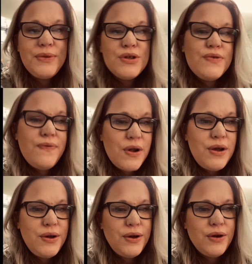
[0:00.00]
to
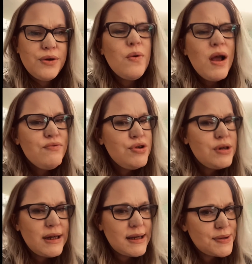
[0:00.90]
follow her, quite
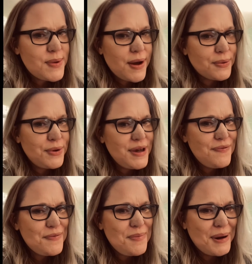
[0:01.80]
rudely as well, not
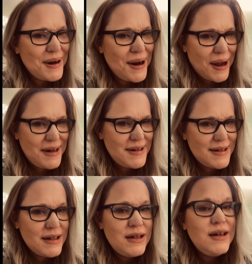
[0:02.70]
even polite,
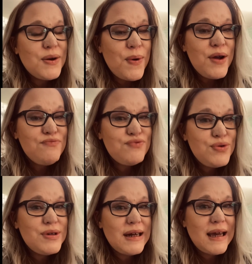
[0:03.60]
quite
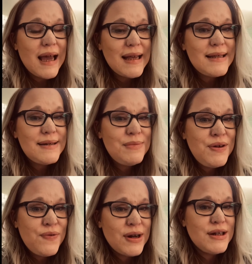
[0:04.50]
rudely asked my
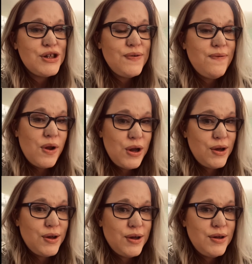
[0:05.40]
friend to follow
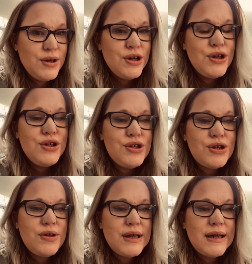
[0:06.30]
her
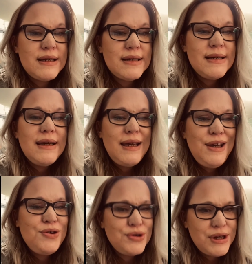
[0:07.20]
so that
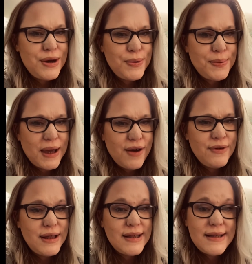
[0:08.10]
he could help
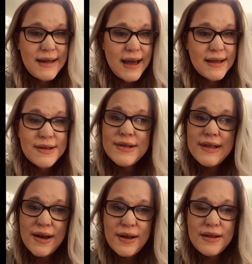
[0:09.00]
carry the stairs, because
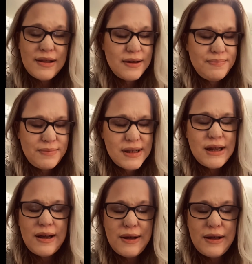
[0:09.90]

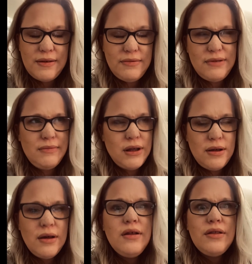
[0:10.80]

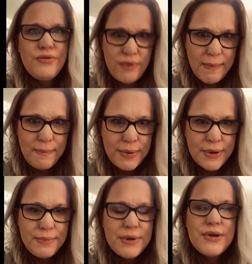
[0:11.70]
the ramp,
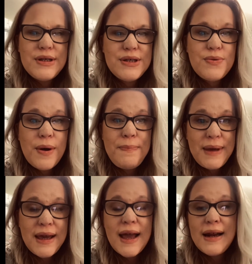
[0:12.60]
because it's quite
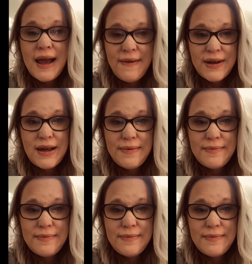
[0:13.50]
big and heavy.